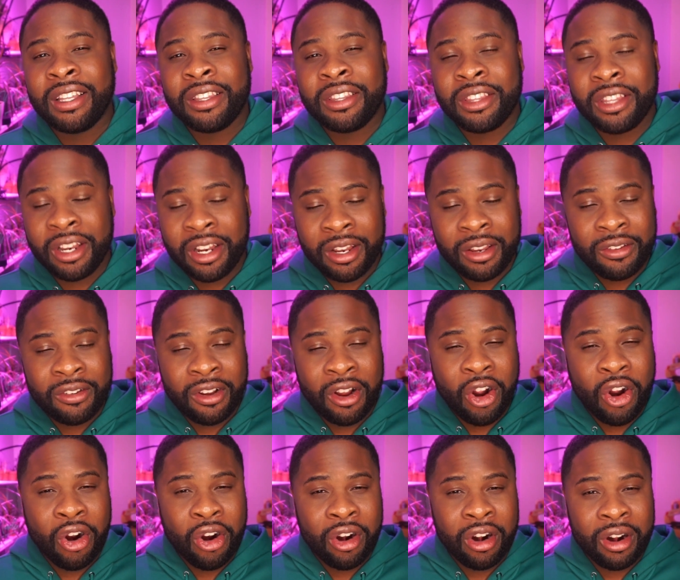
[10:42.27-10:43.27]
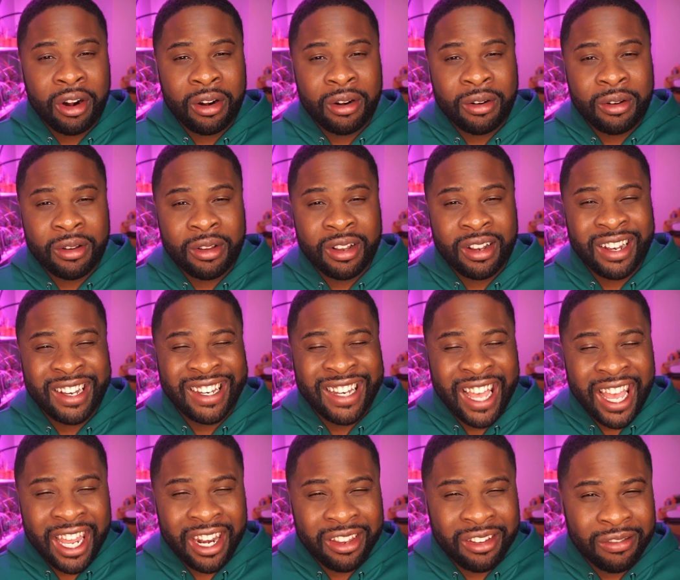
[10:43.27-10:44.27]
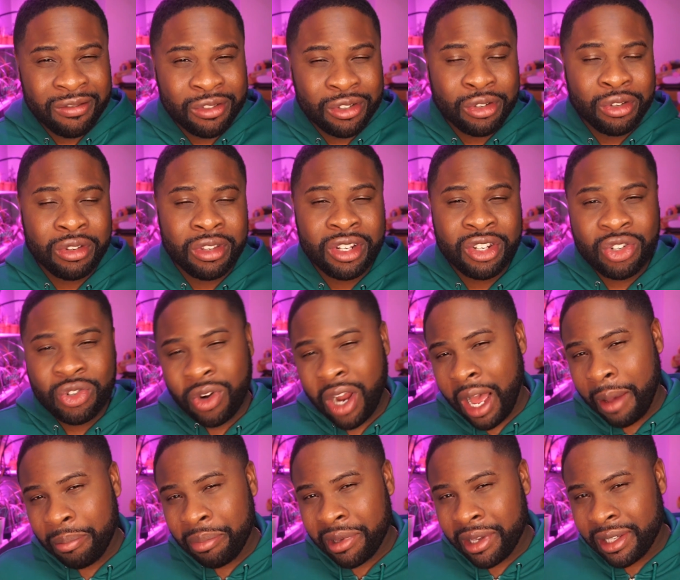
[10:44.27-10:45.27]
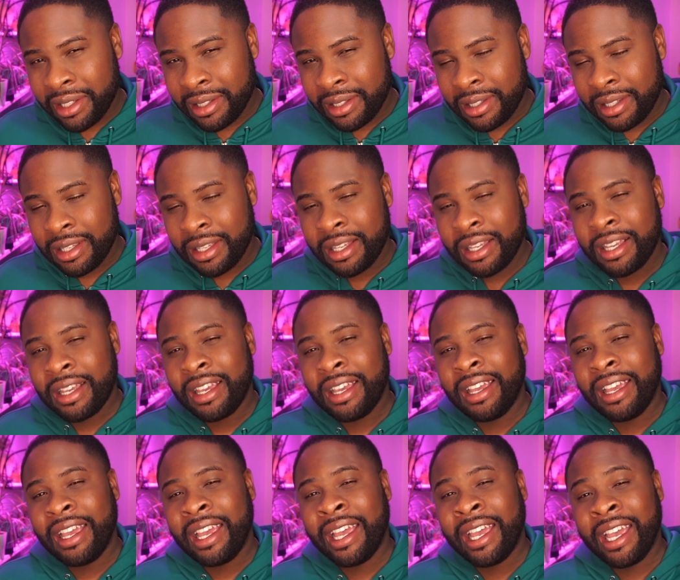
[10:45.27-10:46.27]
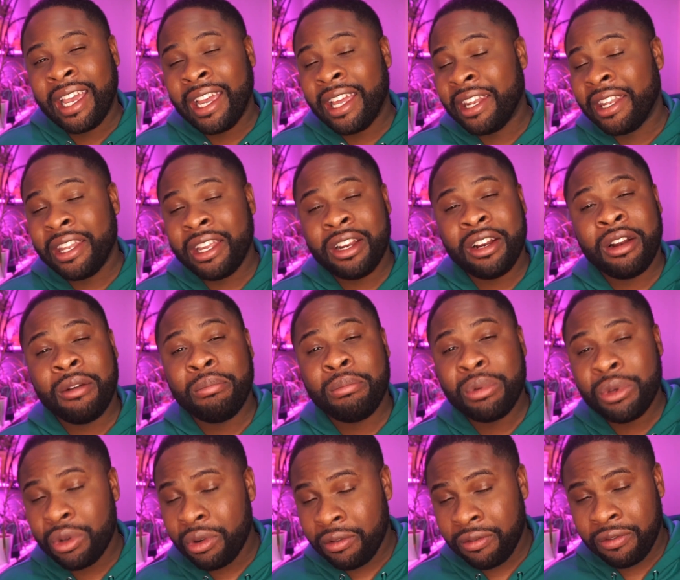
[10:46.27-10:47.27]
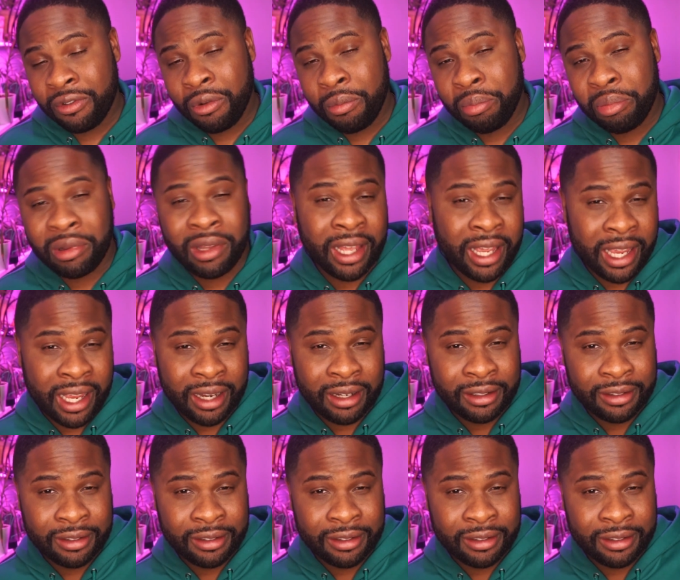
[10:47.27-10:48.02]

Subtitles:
They are native to the tropics, and they're a beautiful plant.